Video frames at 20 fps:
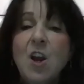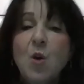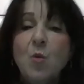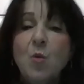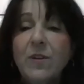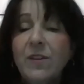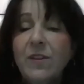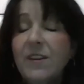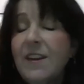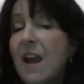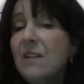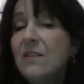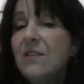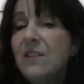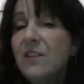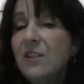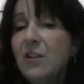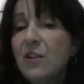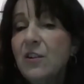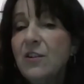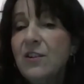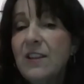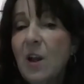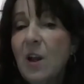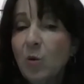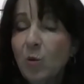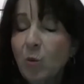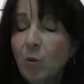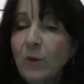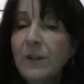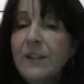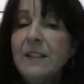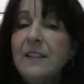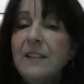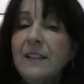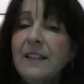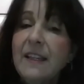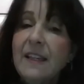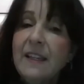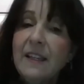with counselors that
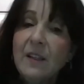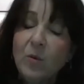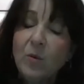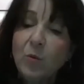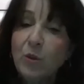really